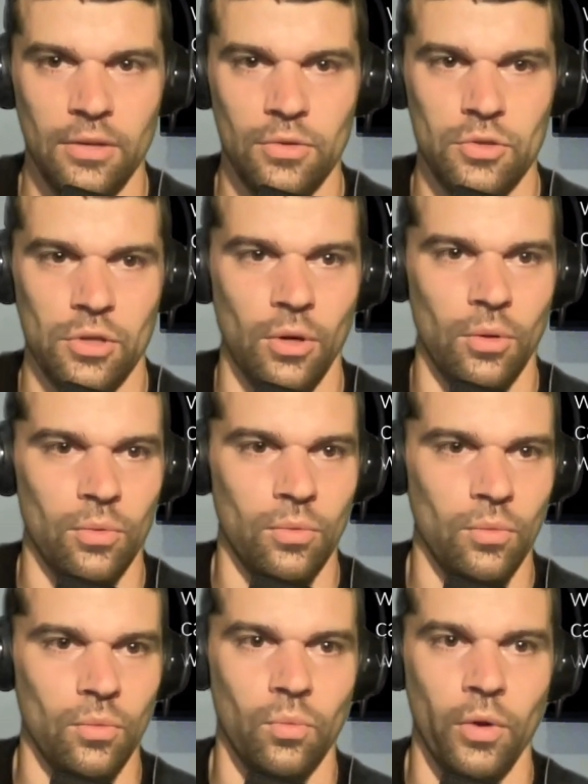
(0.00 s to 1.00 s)
So
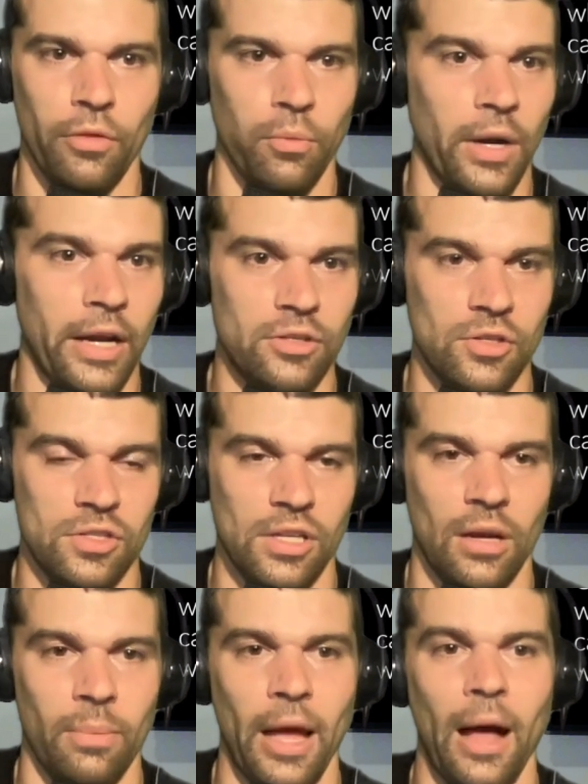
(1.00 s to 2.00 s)
with what I just said
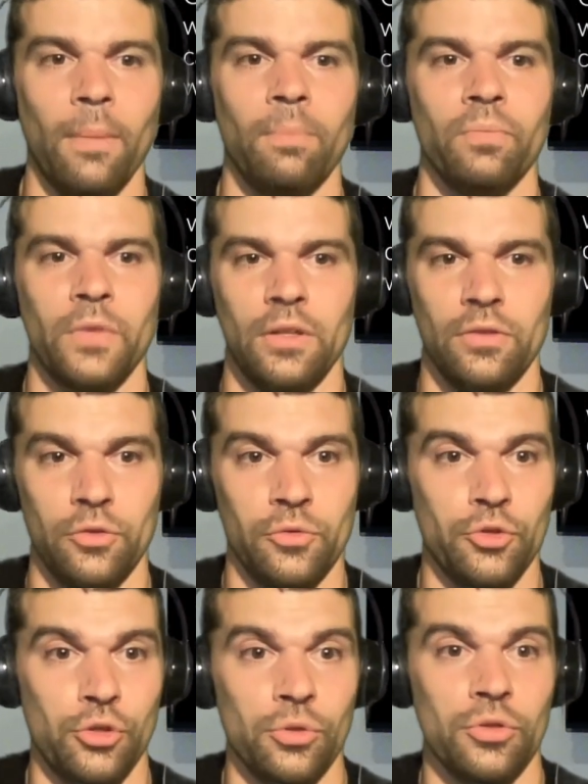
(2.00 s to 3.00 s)
about
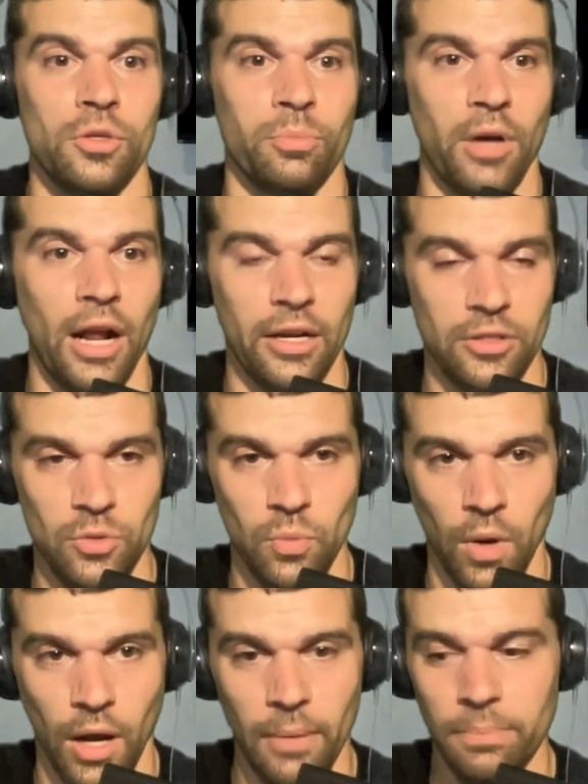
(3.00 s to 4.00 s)
mm. choose the product you
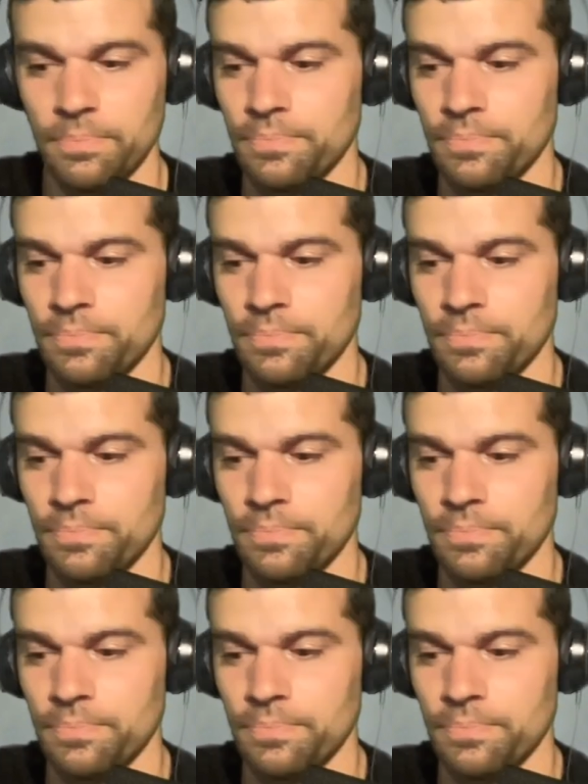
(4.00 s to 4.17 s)
want,